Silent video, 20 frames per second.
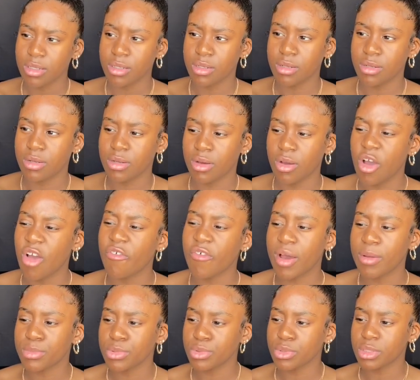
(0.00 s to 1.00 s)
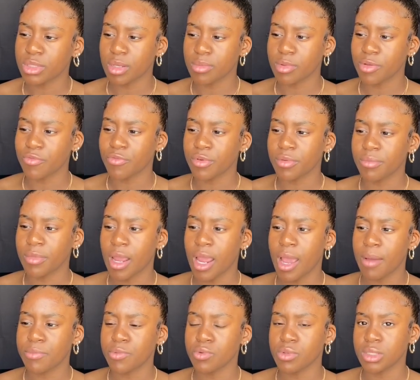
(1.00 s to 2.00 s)
If I'm doing something for me,
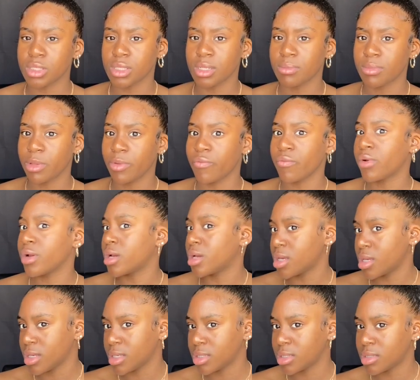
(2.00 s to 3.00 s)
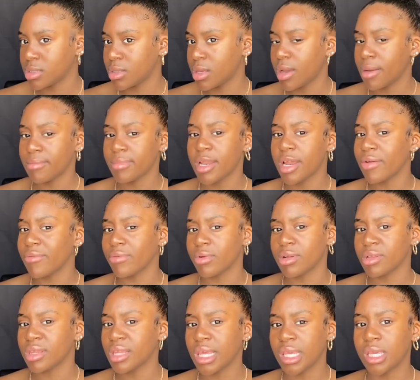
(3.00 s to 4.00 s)
I'm doing something for us. I'm never
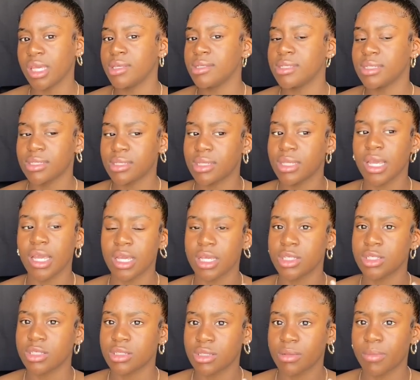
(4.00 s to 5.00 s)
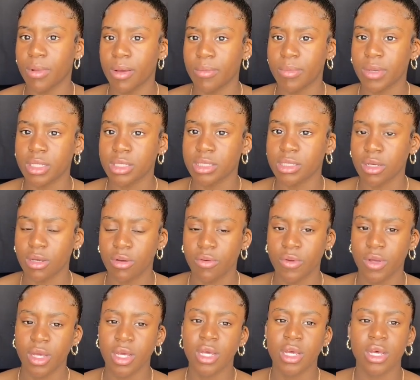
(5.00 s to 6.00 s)
thinking just about myself.
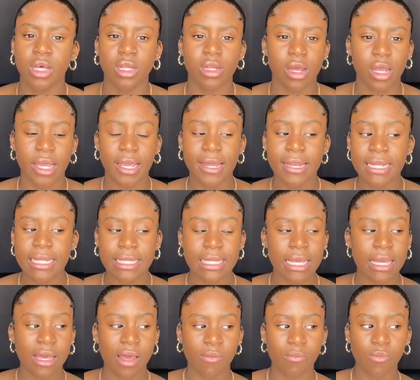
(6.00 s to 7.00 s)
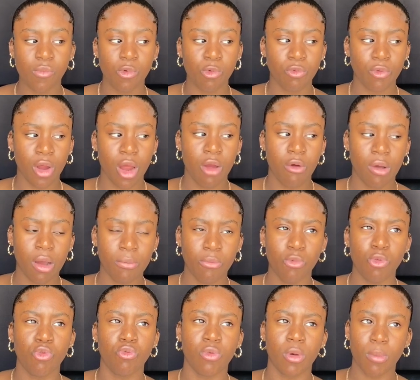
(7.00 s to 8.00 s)
Like anything I move or how I
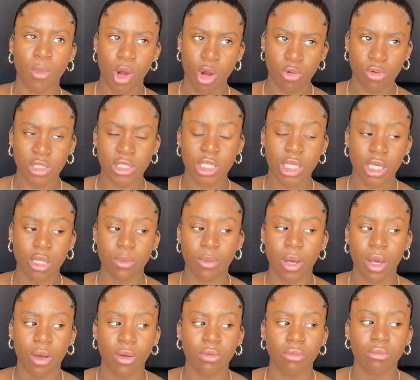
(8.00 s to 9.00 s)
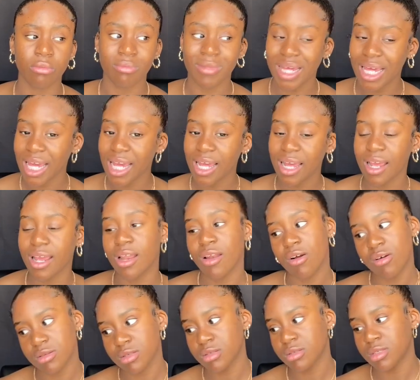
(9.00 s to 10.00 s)
move, I'm always thinking about me and
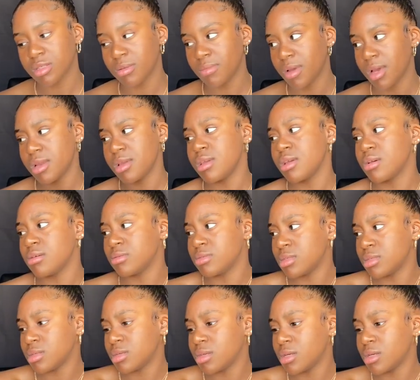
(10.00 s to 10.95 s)
also somebody else.